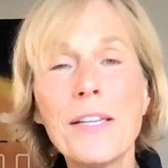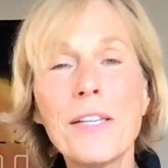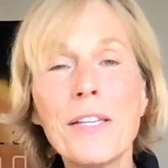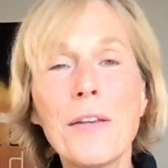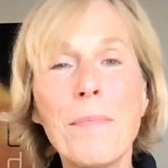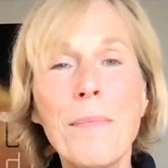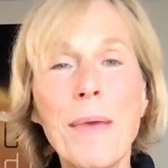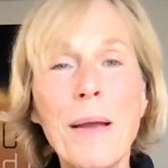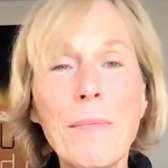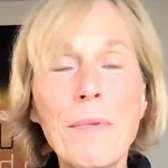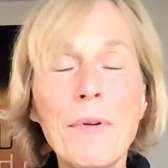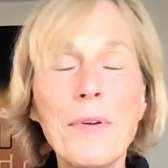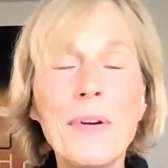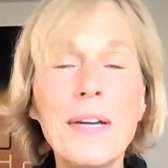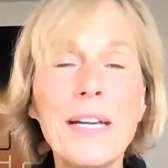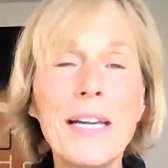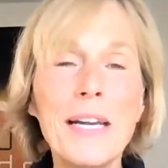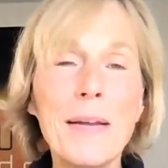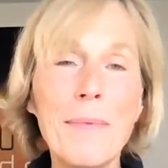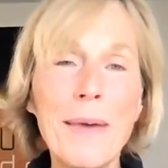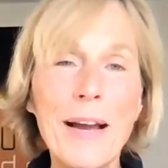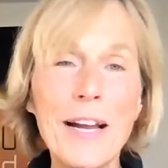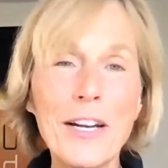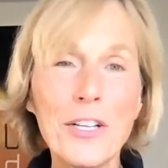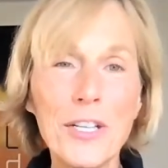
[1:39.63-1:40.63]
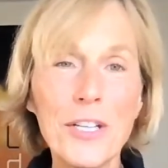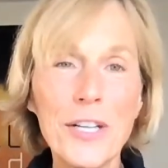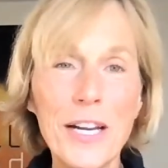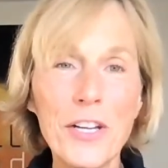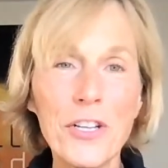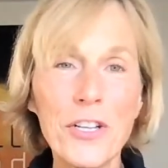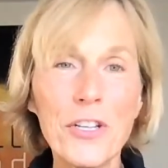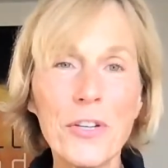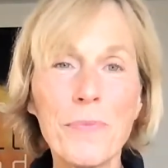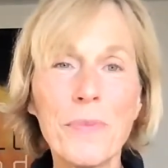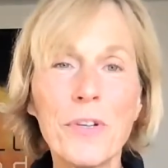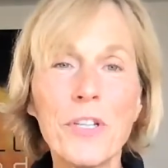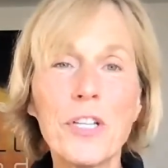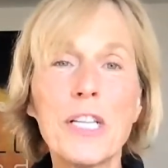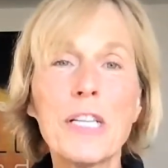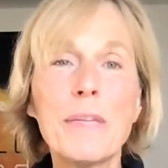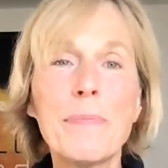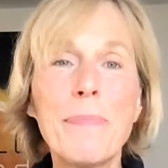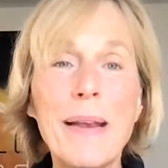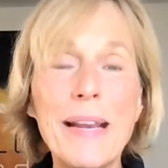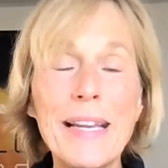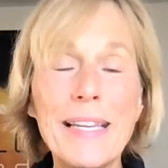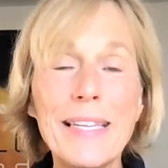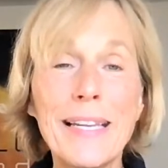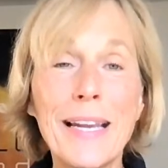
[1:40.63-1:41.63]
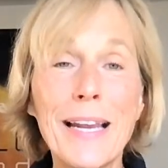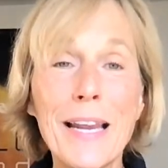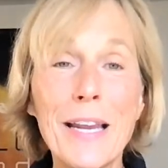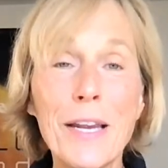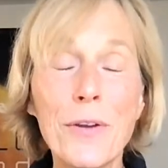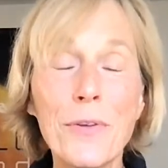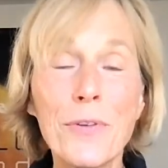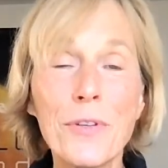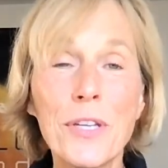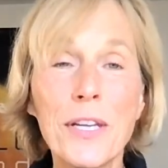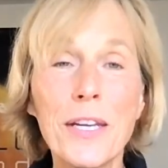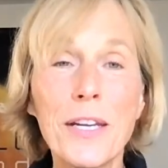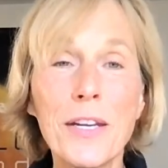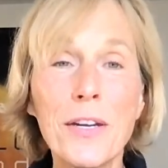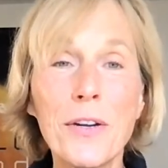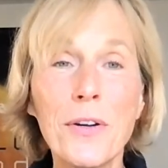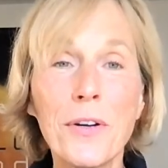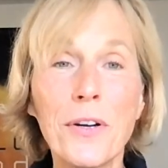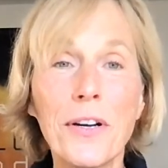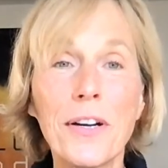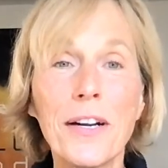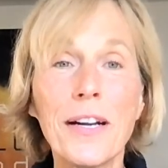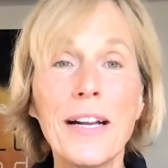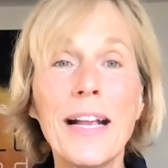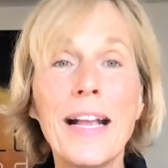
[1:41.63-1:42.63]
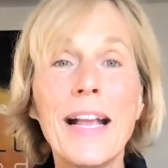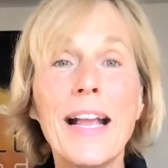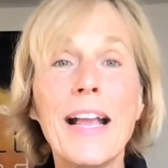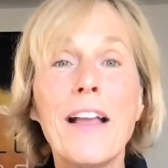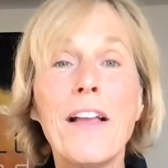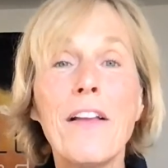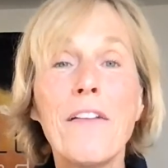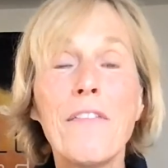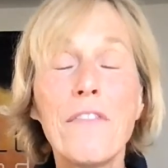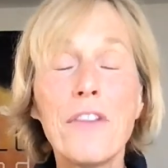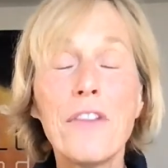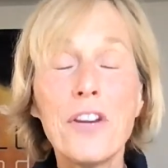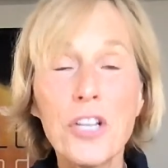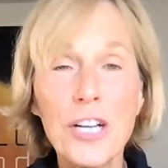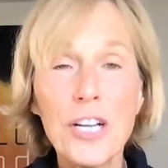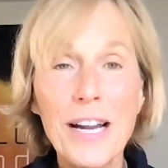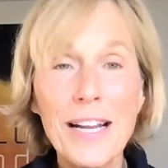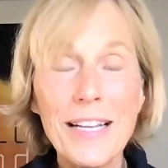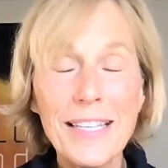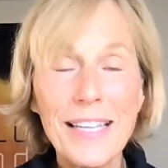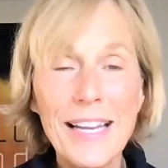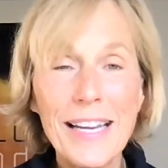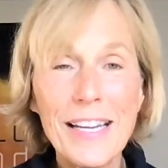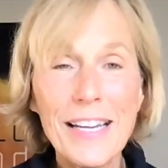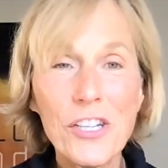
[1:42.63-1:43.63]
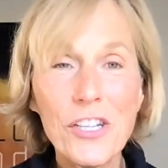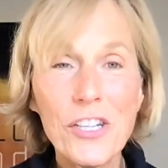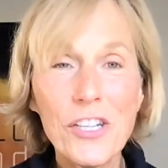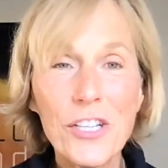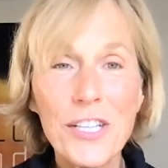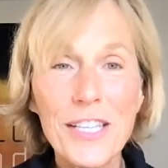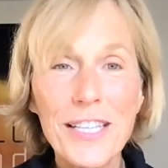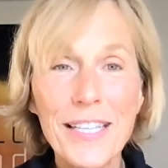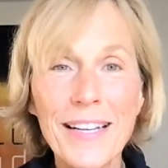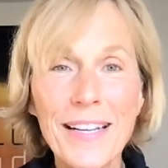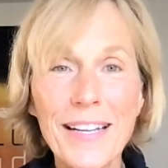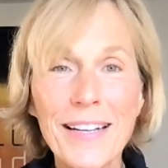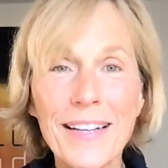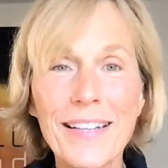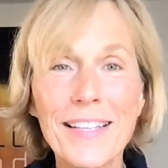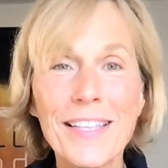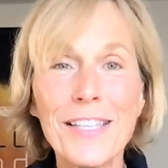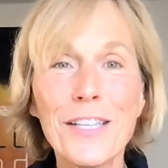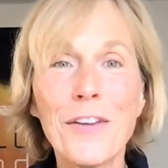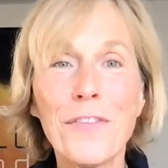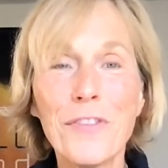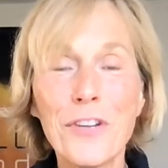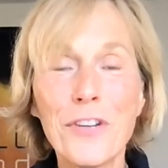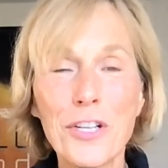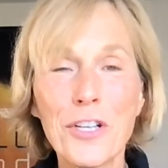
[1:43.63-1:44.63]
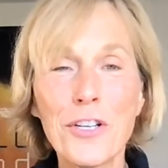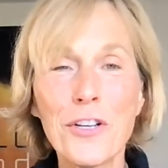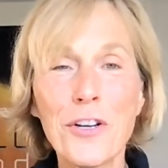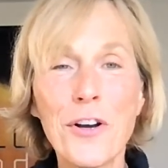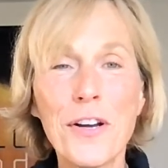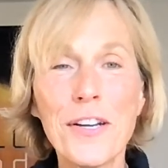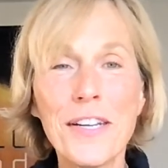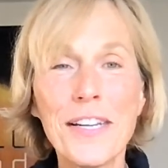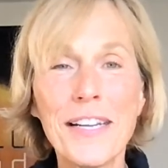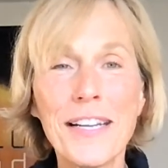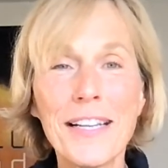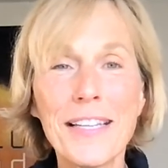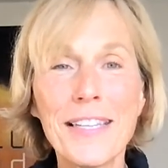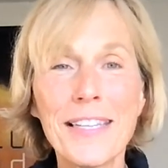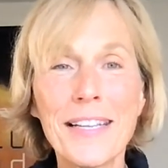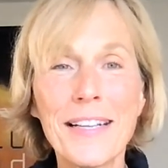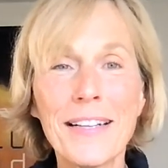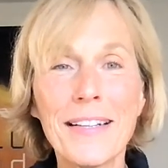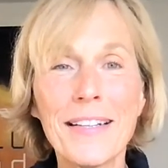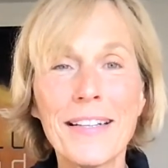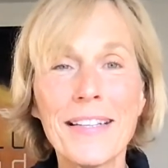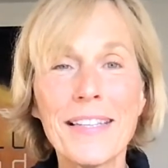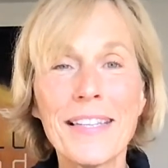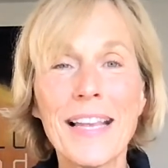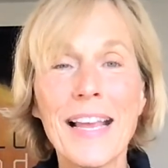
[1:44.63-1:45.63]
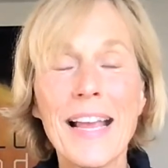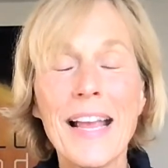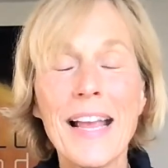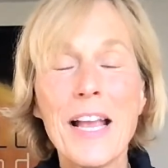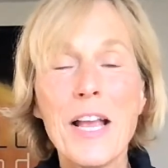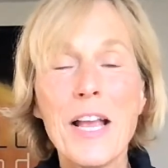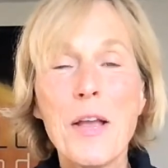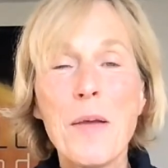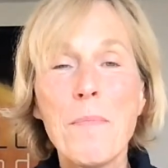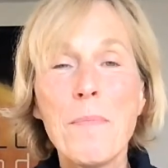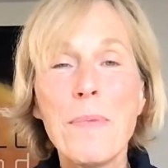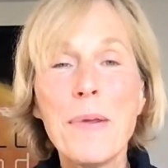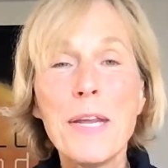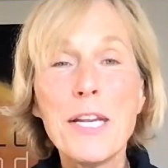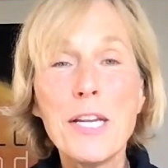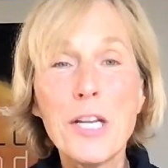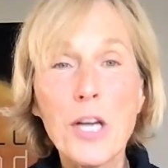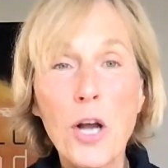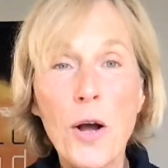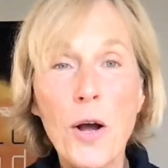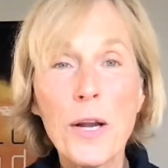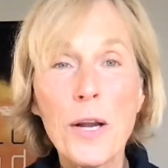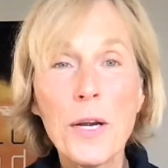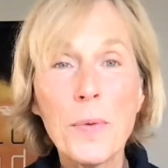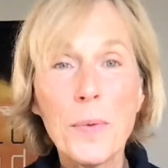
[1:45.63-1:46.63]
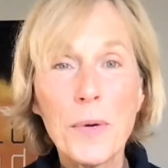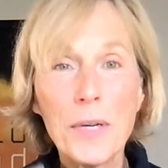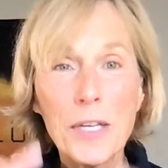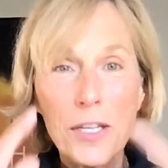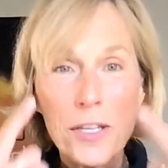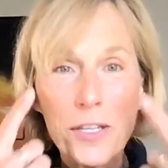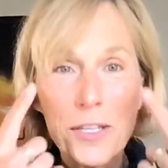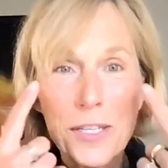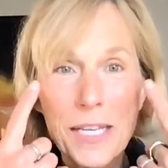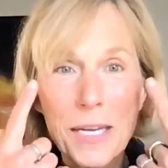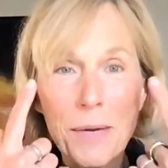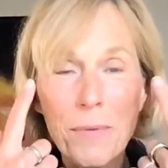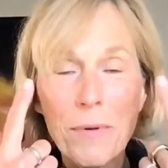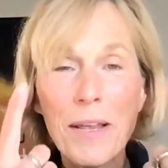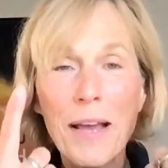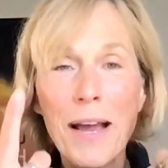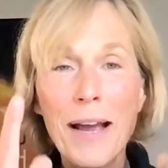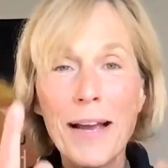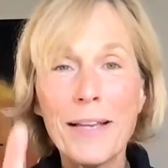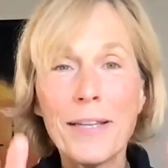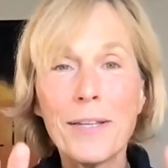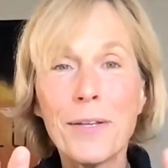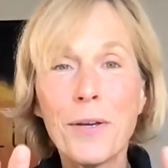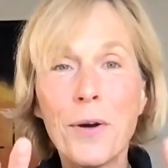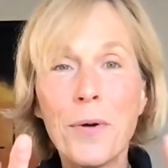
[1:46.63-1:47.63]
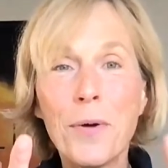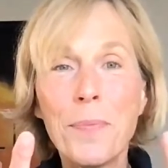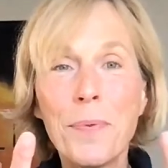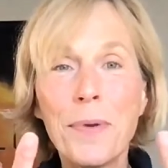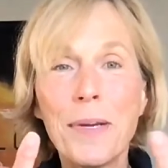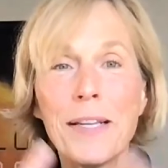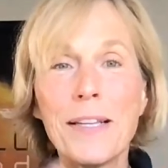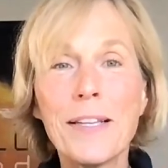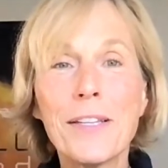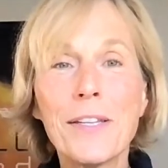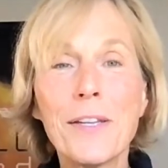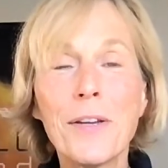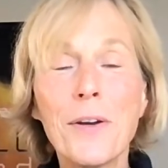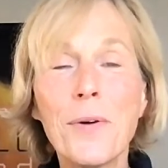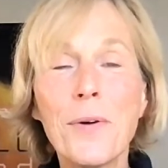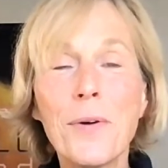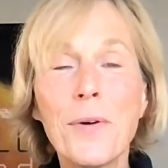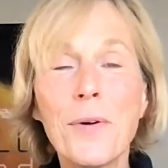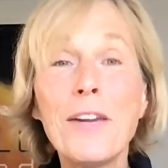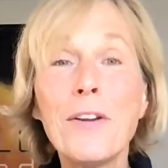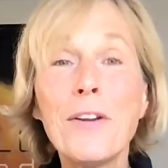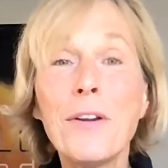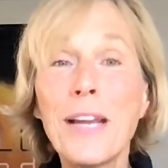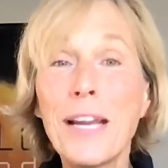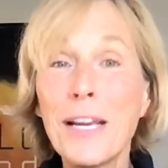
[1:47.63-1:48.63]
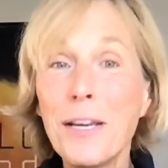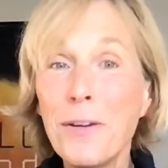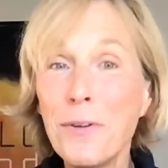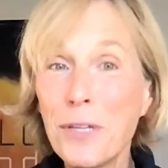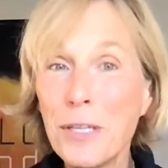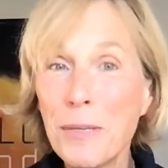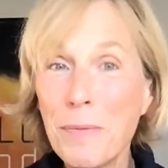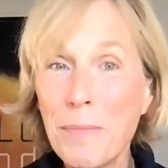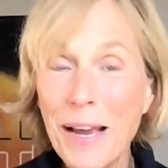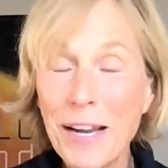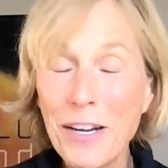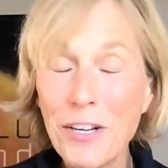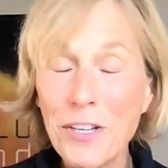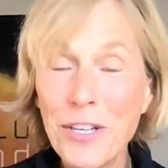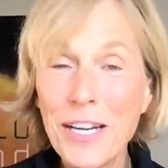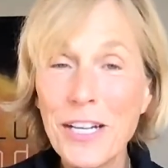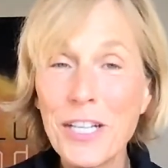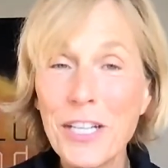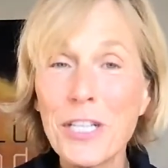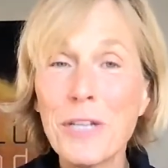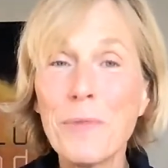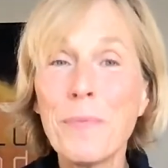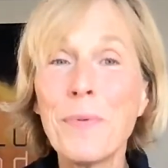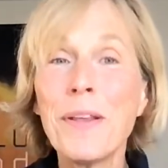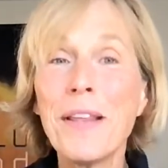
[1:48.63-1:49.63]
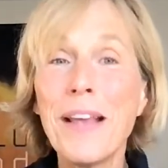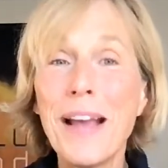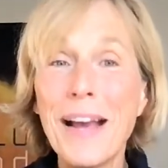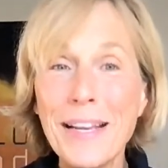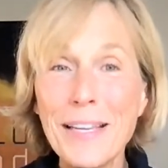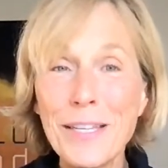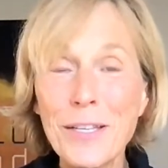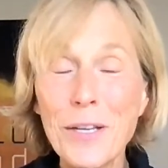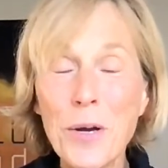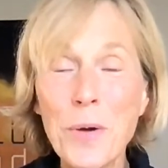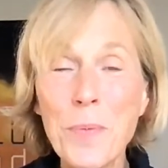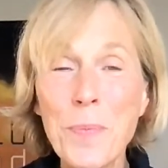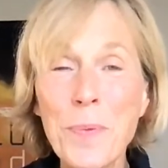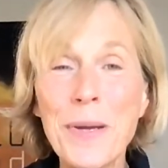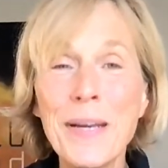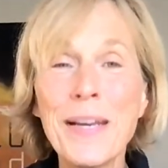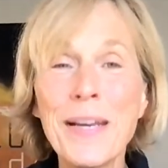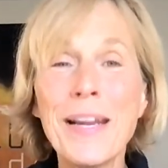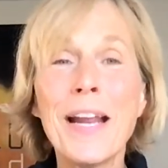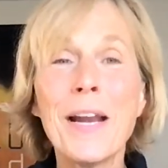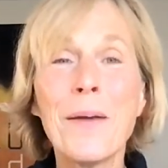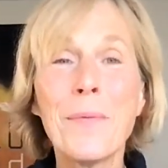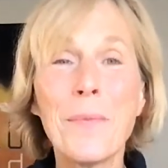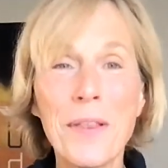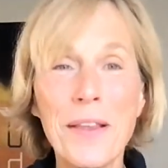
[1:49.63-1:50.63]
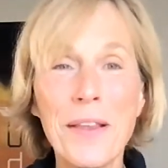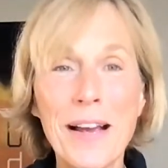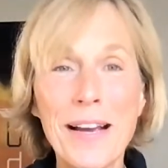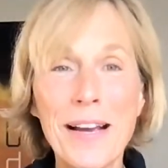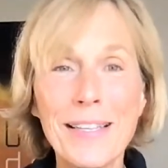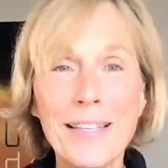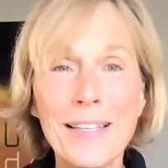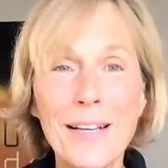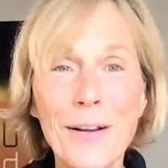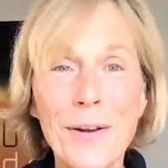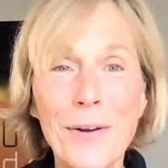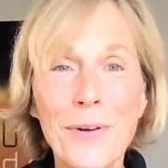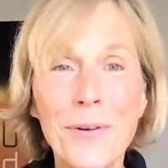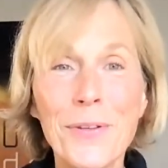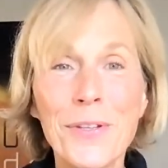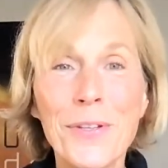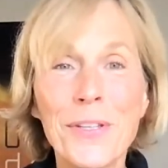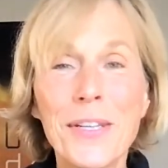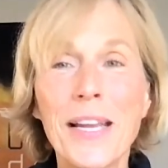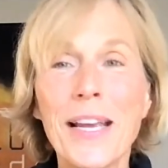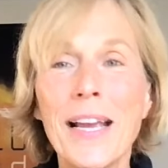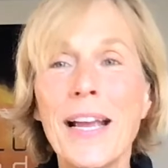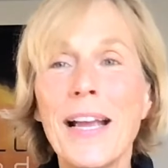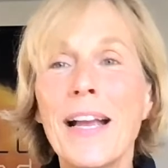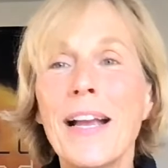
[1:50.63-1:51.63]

So memory and imagination, which is basically using your visualization skills, your visual cortex skills, beyond what you see with eyes open. So, and you can use imagination with eyes open and with eyes closed.